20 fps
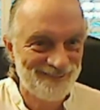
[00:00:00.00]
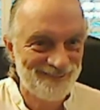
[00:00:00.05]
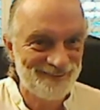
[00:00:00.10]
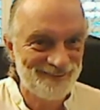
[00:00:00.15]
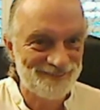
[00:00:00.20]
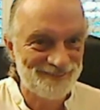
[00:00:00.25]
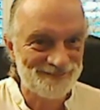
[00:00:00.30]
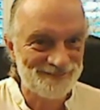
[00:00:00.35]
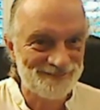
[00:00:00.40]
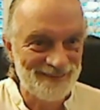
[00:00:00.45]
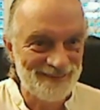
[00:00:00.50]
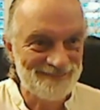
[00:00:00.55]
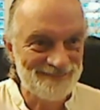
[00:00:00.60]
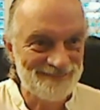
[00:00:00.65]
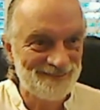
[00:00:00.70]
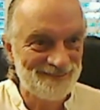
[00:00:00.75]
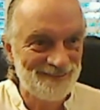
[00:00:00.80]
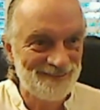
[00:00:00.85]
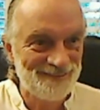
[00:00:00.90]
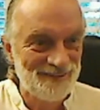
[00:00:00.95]
Right?
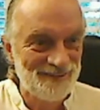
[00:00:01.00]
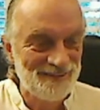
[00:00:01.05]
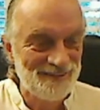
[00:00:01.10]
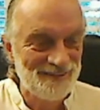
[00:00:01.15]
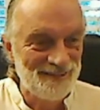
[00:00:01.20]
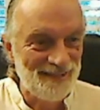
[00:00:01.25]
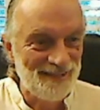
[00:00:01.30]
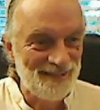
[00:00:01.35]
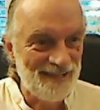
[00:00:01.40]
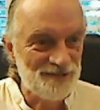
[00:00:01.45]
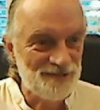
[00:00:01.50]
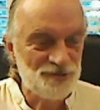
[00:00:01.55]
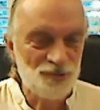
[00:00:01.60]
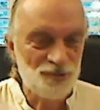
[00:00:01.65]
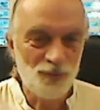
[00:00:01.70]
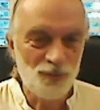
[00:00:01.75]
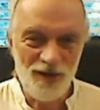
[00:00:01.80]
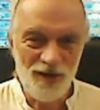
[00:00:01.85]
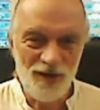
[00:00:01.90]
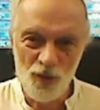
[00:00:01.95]
And you
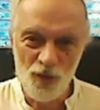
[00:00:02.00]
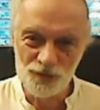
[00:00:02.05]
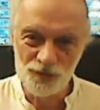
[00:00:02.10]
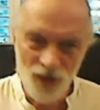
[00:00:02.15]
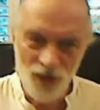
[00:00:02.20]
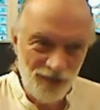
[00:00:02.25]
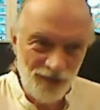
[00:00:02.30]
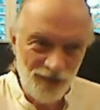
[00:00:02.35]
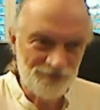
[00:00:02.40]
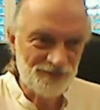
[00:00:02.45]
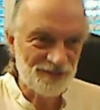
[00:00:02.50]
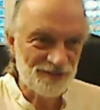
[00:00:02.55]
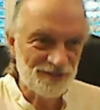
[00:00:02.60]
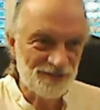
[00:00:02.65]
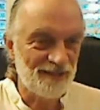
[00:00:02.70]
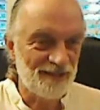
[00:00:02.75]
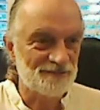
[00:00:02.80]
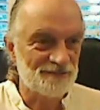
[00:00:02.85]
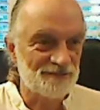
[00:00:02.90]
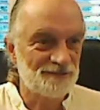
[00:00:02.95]
want to hold on to
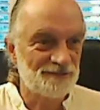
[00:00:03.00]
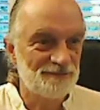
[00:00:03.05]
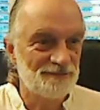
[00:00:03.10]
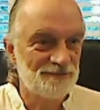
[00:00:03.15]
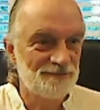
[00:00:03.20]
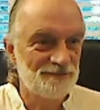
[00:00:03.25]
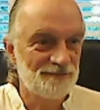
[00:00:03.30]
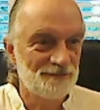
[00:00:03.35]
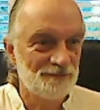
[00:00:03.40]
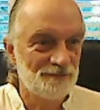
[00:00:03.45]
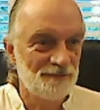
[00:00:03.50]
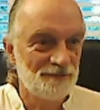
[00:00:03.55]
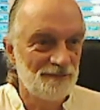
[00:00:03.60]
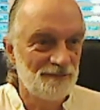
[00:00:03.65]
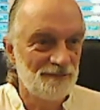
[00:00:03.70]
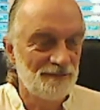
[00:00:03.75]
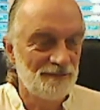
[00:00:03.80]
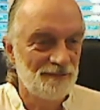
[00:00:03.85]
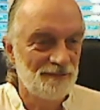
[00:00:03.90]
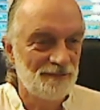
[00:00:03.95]
that
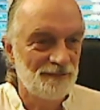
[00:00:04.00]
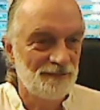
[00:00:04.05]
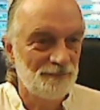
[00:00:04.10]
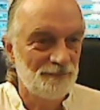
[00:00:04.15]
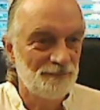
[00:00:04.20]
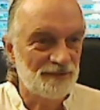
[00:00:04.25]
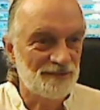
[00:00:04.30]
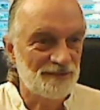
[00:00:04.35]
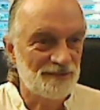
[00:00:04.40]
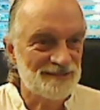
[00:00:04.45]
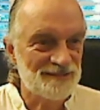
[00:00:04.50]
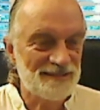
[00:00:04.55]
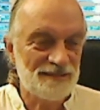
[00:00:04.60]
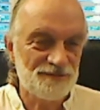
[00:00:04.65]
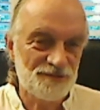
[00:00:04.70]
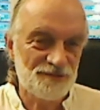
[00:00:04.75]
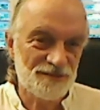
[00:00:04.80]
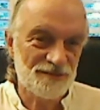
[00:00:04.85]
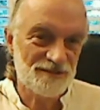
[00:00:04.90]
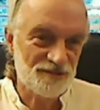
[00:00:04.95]
because it
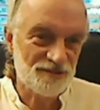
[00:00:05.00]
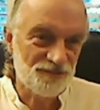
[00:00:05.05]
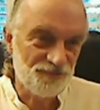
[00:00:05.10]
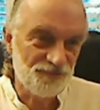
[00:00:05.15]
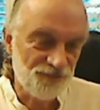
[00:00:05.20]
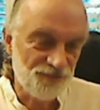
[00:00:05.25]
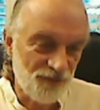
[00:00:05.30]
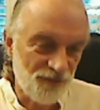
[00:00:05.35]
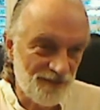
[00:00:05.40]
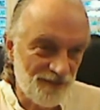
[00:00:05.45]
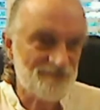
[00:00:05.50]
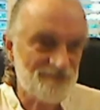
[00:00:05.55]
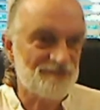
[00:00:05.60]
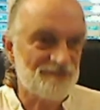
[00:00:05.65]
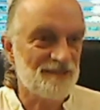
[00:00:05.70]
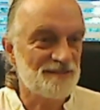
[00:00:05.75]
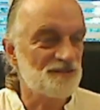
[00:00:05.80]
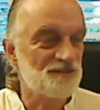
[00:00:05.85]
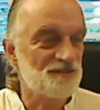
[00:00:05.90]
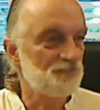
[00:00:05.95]
gives you this false
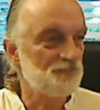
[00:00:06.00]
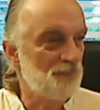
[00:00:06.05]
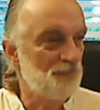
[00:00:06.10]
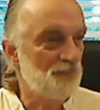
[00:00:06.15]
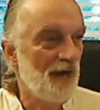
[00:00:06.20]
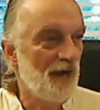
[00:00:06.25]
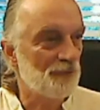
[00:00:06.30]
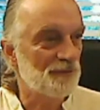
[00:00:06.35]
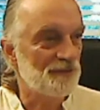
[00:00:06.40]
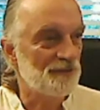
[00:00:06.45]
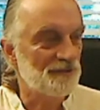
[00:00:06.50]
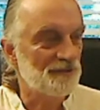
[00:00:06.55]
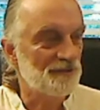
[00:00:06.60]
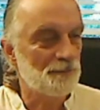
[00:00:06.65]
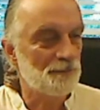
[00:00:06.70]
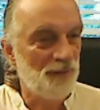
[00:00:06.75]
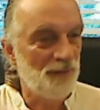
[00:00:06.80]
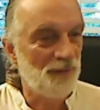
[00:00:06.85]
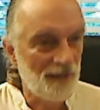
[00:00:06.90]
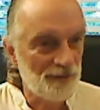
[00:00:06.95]
sense of power. It
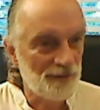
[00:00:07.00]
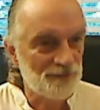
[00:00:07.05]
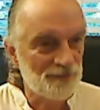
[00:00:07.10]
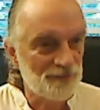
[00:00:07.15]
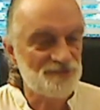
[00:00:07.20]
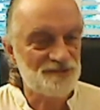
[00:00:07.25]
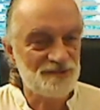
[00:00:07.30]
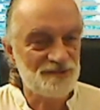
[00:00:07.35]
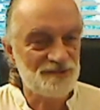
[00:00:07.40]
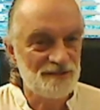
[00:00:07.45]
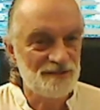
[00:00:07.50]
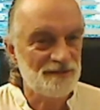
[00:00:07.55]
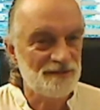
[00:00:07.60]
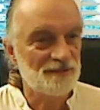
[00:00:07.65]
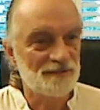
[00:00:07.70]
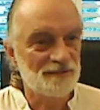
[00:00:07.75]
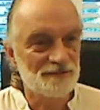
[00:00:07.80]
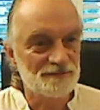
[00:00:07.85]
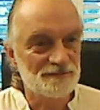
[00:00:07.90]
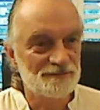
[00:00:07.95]
empowers the
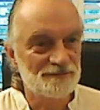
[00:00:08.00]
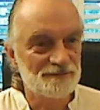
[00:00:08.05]
ego.